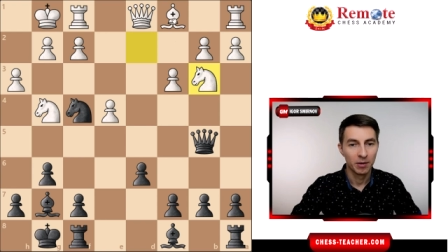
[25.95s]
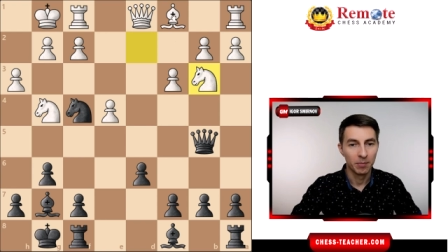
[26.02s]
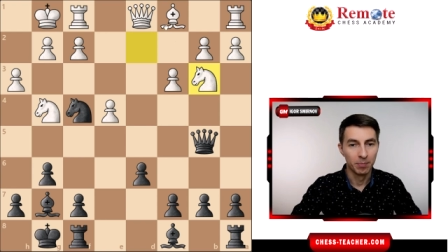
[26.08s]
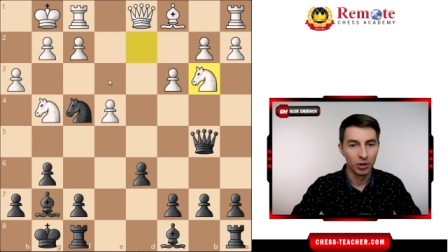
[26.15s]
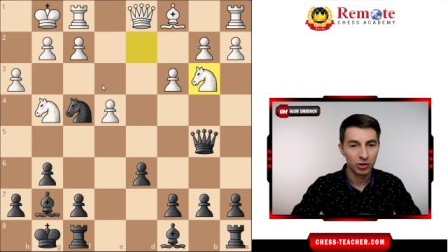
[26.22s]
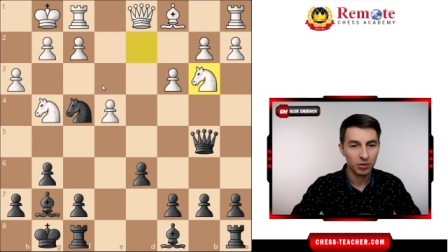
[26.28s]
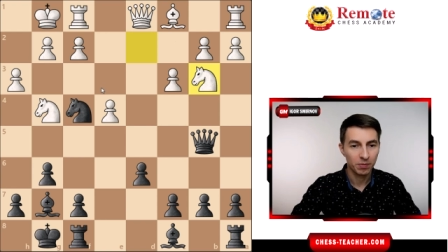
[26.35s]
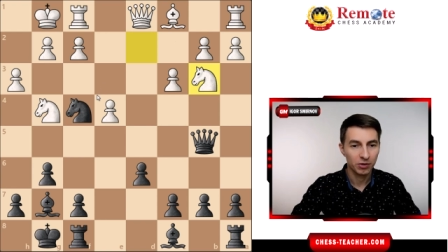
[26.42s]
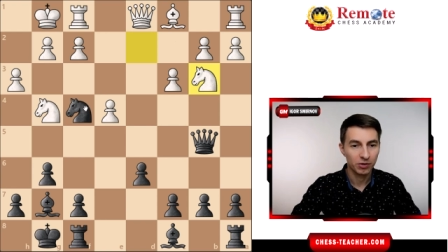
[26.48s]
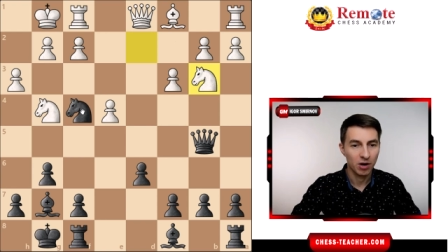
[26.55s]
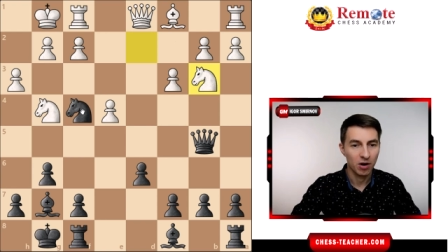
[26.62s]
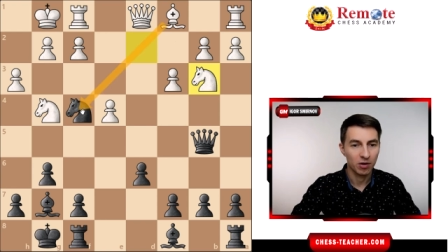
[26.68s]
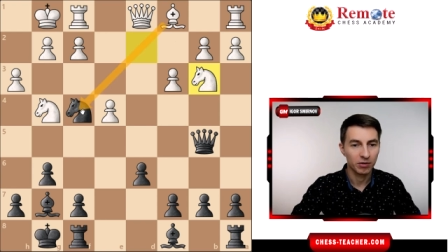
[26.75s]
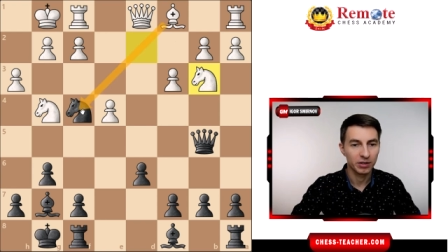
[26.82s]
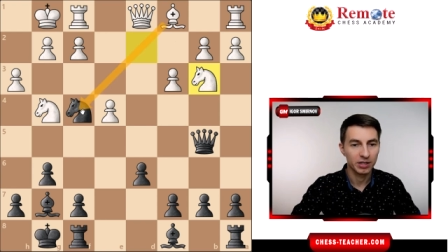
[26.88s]
Bishop is
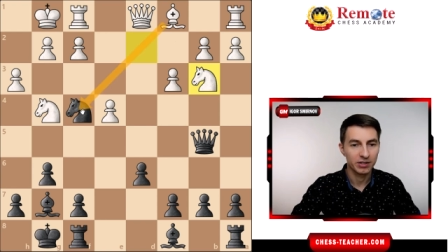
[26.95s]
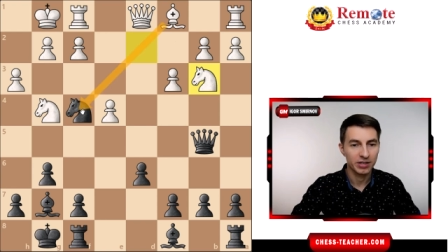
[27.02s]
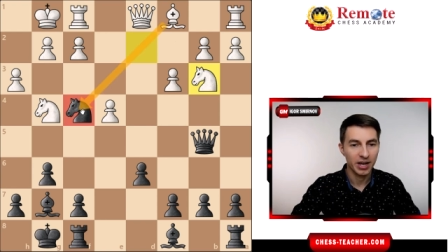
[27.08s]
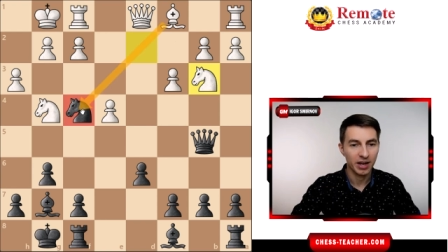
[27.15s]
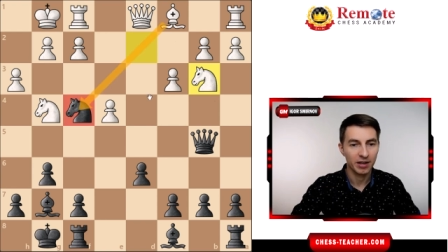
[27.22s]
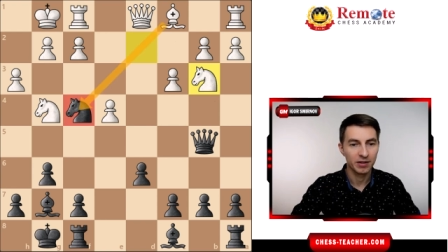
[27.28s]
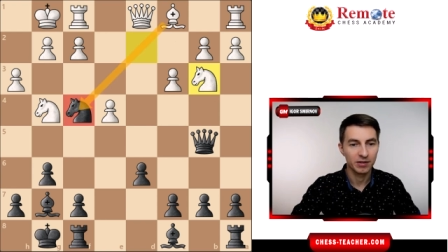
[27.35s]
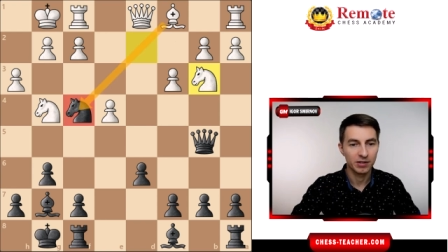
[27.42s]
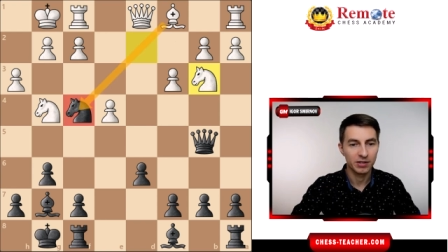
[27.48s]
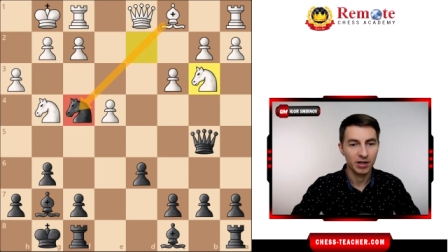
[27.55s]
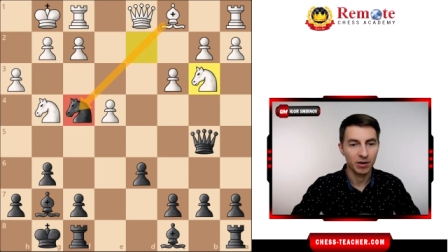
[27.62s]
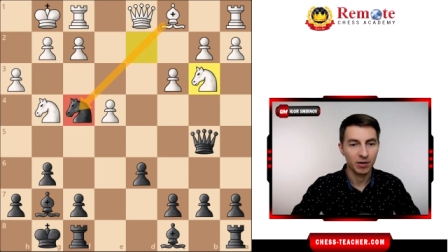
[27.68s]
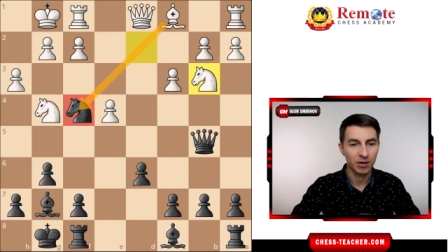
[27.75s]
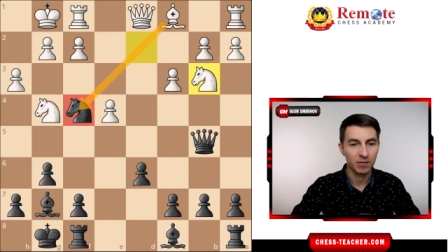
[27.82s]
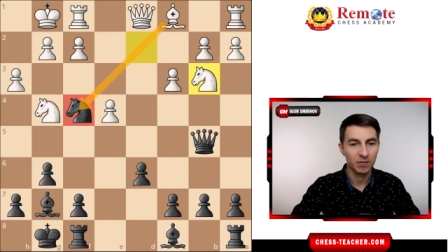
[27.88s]
currently attacking this
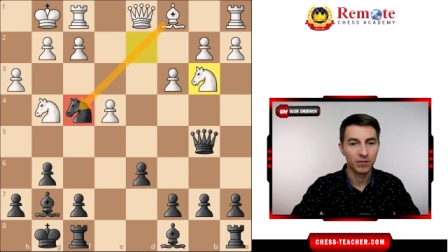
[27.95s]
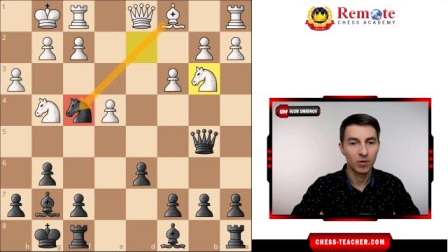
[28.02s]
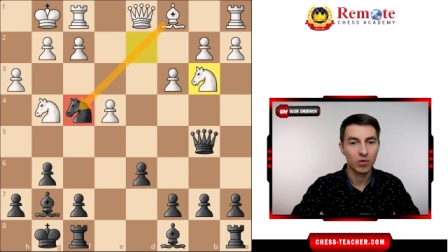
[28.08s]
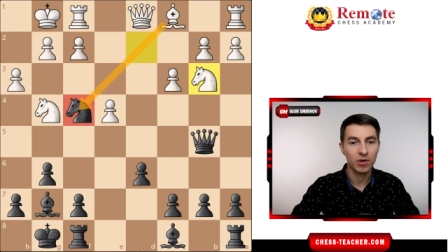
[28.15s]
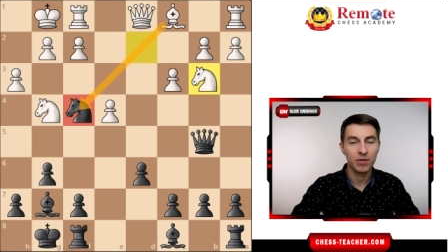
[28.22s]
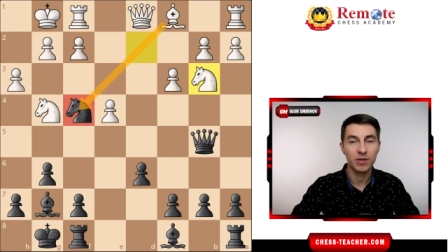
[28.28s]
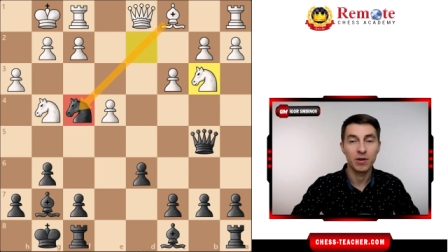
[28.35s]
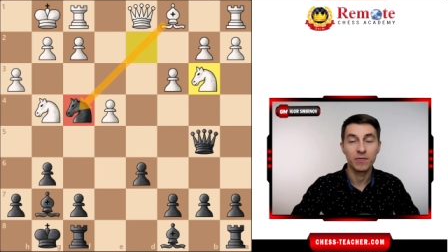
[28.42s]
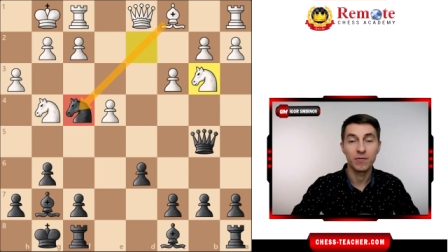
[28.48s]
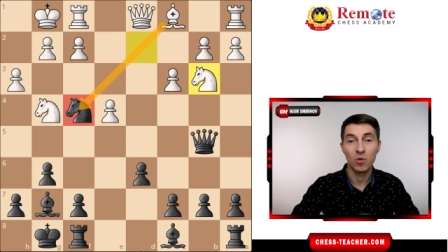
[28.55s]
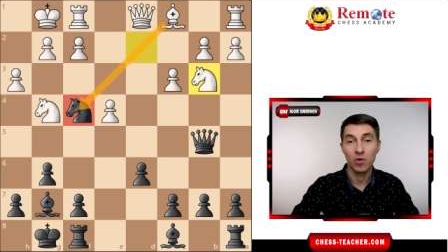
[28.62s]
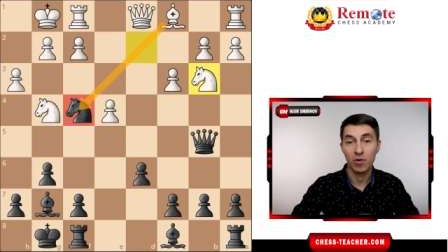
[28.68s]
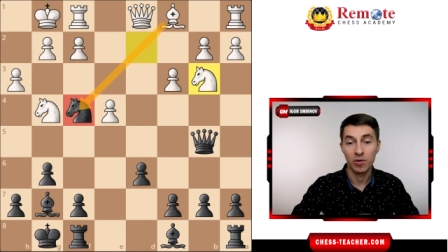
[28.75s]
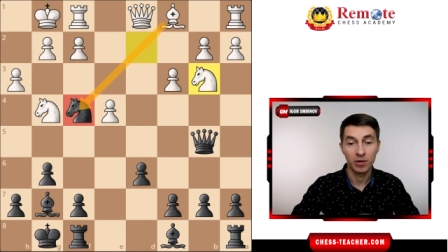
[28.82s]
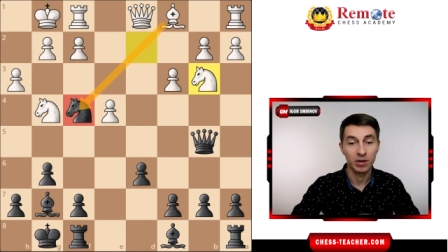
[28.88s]
knight on f4 and
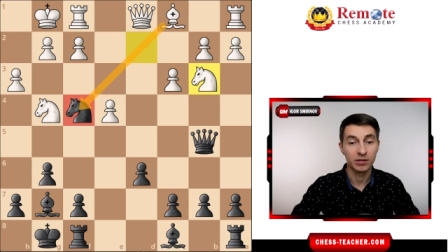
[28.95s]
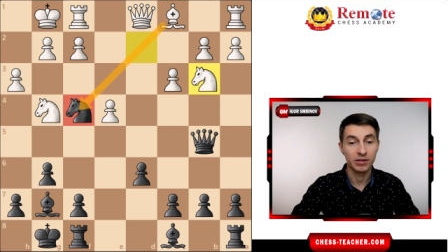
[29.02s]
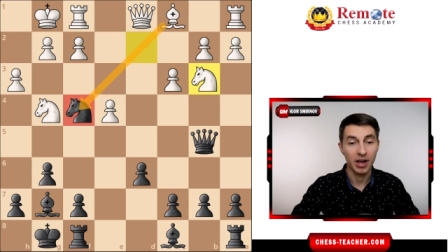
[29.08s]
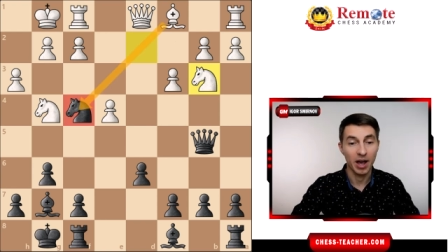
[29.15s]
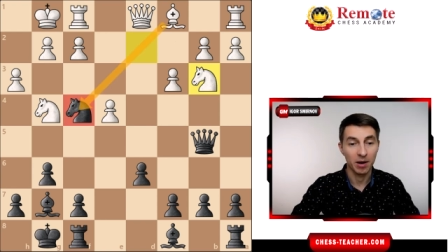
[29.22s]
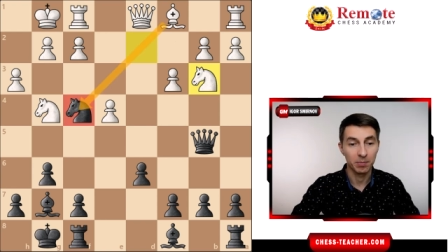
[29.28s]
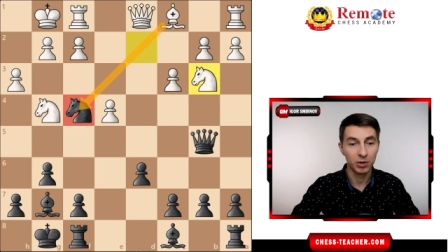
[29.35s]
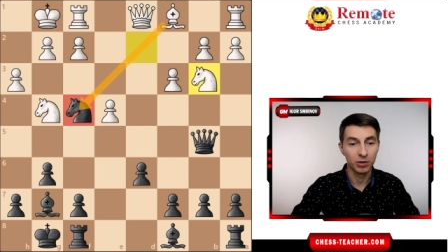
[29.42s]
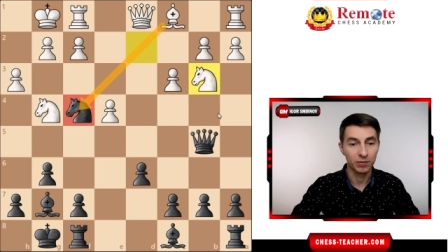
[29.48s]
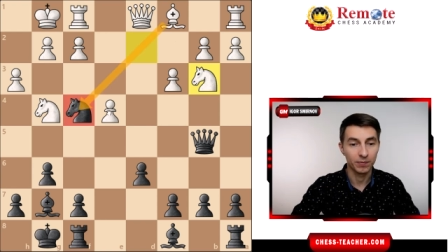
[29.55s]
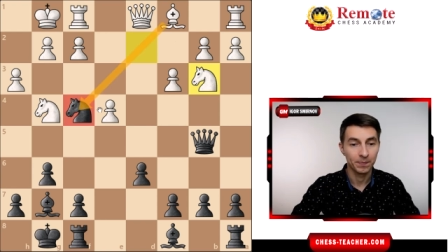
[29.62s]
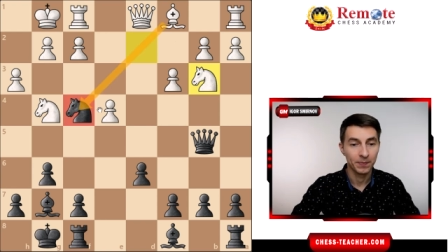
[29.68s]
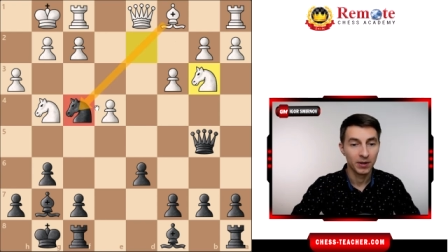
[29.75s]
therefore it's gotta move.